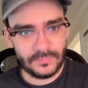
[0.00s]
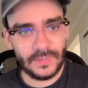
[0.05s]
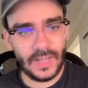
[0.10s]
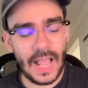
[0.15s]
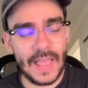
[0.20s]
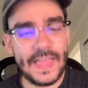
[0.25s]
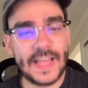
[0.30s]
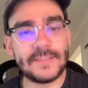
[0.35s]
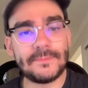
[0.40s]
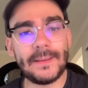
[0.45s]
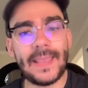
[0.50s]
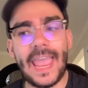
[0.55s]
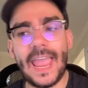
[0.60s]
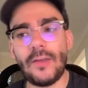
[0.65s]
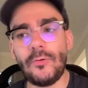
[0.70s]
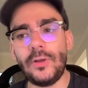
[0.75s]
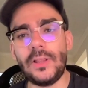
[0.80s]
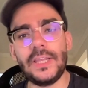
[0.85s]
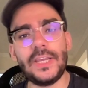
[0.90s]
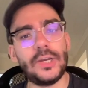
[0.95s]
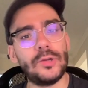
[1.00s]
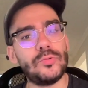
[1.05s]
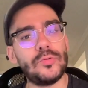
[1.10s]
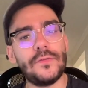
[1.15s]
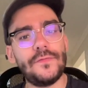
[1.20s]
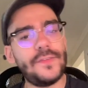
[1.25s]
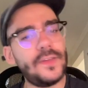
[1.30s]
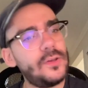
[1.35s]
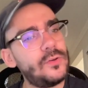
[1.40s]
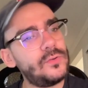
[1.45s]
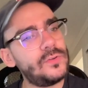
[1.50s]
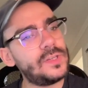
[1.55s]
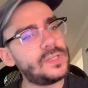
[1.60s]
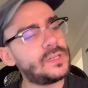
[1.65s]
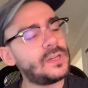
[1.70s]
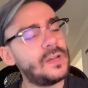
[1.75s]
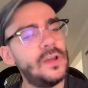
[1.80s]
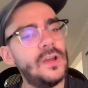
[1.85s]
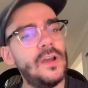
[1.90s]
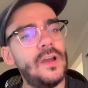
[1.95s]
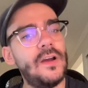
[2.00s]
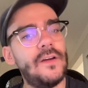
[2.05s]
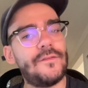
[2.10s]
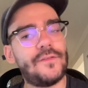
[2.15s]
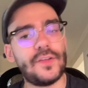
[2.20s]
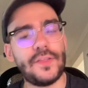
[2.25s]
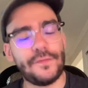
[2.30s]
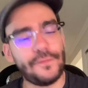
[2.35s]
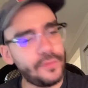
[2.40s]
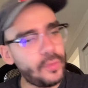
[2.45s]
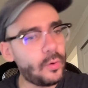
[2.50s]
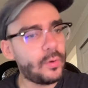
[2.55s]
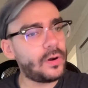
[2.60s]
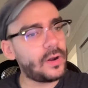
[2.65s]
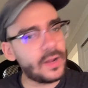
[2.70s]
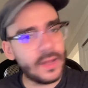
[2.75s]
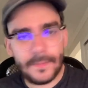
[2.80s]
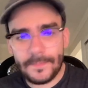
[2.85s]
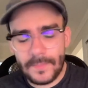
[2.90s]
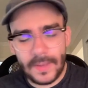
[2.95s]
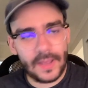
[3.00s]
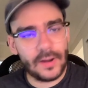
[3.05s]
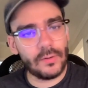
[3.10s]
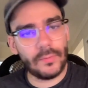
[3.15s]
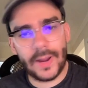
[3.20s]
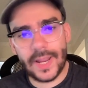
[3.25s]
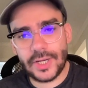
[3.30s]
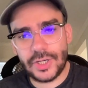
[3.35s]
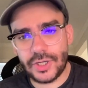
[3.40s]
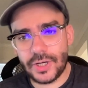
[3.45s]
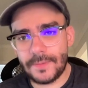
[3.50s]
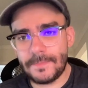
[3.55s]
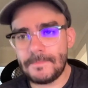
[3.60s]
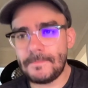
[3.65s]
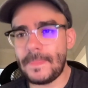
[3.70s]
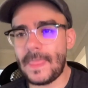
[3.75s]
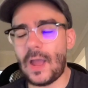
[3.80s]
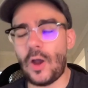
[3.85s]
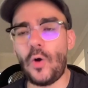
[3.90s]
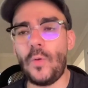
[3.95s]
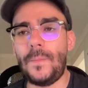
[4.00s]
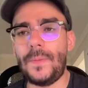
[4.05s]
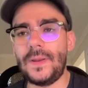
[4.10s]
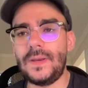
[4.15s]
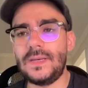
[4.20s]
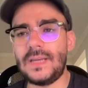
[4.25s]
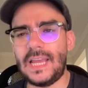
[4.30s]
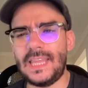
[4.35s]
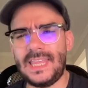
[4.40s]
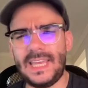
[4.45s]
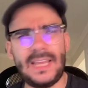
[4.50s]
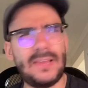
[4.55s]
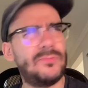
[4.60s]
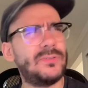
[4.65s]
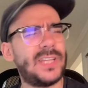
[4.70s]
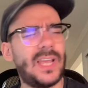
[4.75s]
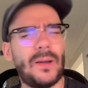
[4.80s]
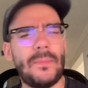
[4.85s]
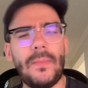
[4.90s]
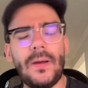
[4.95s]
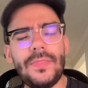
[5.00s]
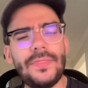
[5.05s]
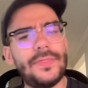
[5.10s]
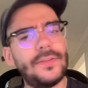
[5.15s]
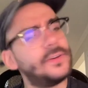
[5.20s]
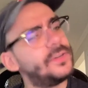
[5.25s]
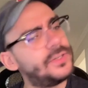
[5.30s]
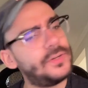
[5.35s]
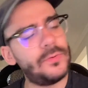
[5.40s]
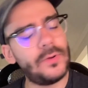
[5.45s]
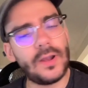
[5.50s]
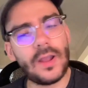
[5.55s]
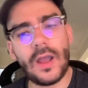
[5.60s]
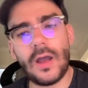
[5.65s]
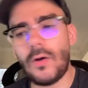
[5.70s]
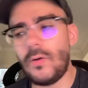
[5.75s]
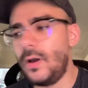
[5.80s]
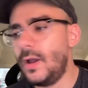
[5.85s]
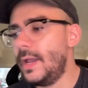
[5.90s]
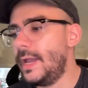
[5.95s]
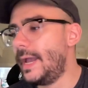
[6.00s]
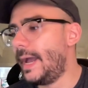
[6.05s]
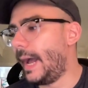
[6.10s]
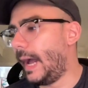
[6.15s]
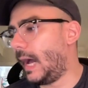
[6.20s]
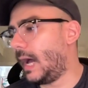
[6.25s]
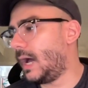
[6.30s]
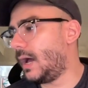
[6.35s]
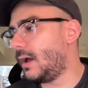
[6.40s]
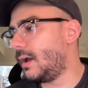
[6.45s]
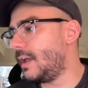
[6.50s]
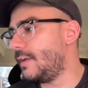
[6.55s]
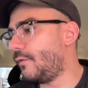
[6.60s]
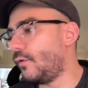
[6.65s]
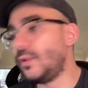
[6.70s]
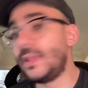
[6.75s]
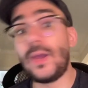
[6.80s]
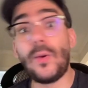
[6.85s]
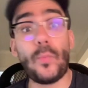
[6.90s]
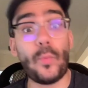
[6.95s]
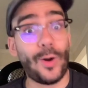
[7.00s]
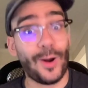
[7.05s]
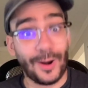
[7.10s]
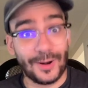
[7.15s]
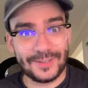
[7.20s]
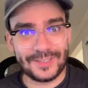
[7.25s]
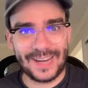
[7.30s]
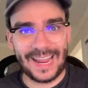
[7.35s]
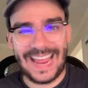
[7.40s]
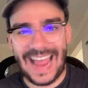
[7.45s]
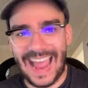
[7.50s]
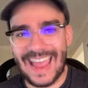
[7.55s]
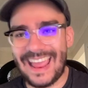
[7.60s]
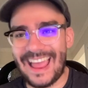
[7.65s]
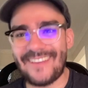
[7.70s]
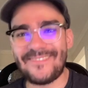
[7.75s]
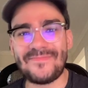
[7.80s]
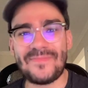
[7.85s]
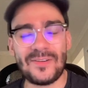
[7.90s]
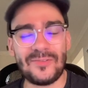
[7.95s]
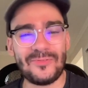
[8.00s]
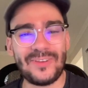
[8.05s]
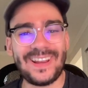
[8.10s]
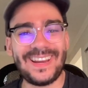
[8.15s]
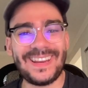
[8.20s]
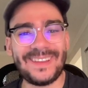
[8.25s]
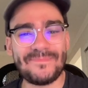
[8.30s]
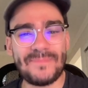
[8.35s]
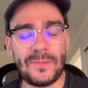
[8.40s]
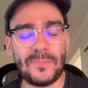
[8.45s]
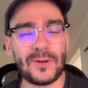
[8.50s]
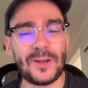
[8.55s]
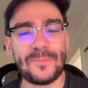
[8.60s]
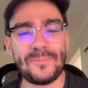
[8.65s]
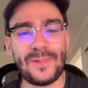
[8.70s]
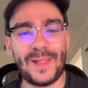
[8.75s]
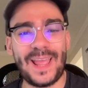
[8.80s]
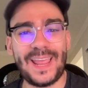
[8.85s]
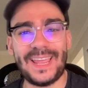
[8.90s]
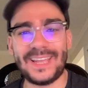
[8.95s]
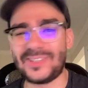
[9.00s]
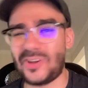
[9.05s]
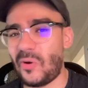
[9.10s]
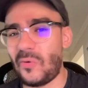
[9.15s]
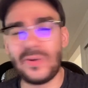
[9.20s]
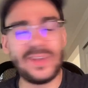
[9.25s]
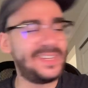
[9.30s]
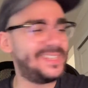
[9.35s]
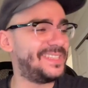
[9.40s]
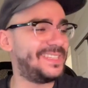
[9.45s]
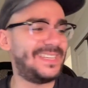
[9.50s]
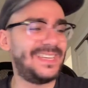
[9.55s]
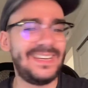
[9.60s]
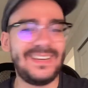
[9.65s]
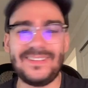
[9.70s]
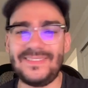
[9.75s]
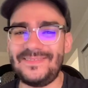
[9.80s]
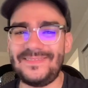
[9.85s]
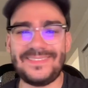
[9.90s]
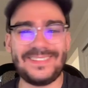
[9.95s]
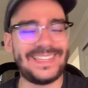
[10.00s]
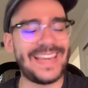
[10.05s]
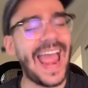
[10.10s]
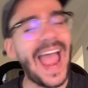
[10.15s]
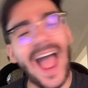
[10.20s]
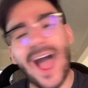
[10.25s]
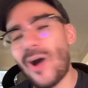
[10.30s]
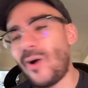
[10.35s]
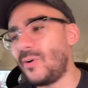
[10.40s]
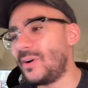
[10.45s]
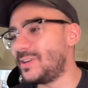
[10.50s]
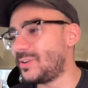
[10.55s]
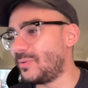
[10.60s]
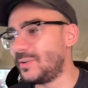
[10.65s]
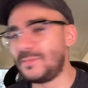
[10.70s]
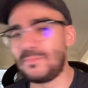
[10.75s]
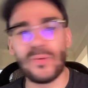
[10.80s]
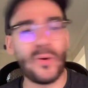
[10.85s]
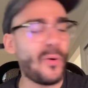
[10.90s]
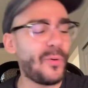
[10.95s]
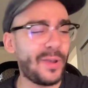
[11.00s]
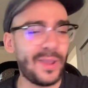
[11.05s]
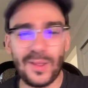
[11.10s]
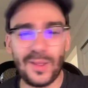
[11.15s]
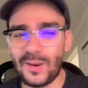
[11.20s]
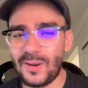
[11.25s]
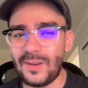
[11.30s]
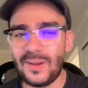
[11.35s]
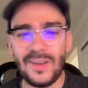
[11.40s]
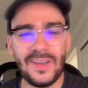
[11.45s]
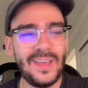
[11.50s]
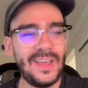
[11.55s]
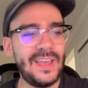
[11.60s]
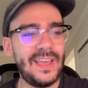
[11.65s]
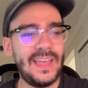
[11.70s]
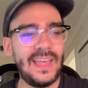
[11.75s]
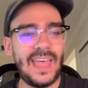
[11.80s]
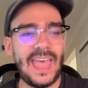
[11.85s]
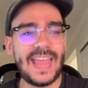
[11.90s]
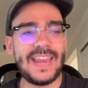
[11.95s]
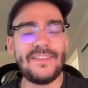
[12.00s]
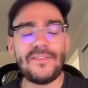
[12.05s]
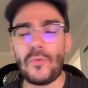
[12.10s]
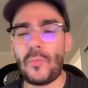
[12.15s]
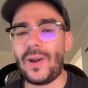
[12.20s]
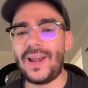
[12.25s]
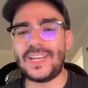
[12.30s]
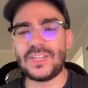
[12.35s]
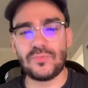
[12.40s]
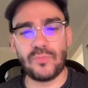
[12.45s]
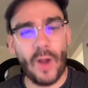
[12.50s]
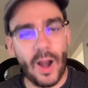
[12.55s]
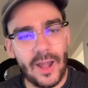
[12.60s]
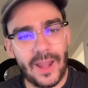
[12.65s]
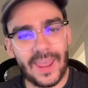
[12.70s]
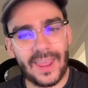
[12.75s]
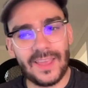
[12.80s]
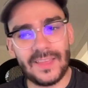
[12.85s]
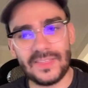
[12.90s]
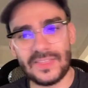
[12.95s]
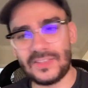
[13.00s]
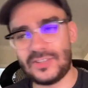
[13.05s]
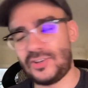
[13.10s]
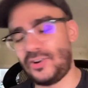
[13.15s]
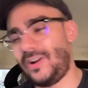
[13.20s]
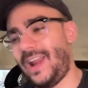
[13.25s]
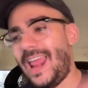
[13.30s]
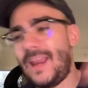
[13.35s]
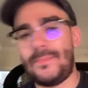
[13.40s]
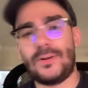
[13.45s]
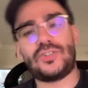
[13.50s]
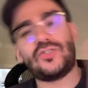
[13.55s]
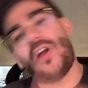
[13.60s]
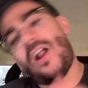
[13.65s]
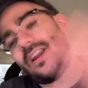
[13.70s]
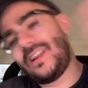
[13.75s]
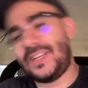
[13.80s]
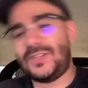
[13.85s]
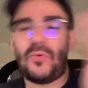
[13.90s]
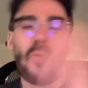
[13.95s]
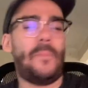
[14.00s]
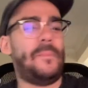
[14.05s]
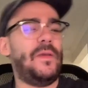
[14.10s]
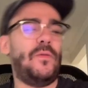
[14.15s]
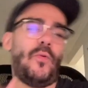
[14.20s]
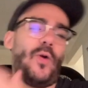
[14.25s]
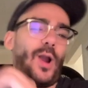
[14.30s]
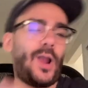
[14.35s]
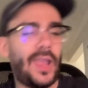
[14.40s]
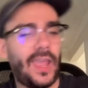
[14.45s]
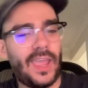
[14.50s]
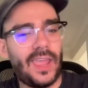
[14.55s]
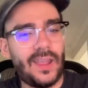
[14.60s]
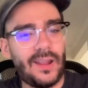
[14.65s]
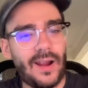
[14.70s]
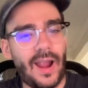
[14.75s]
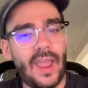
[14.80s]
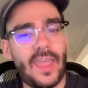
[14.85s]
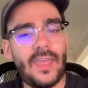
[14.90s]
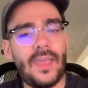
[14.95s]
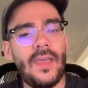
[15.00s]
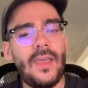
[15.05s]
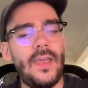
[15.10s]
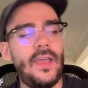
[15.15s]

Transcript: That's been getting really good reviews for the Florida iteration that opened, I think it was like a month or two ago. If only it worked. I have been reading people complaining it's always down, it's always broken. And even when it's running, certain animatronics won't be working, right?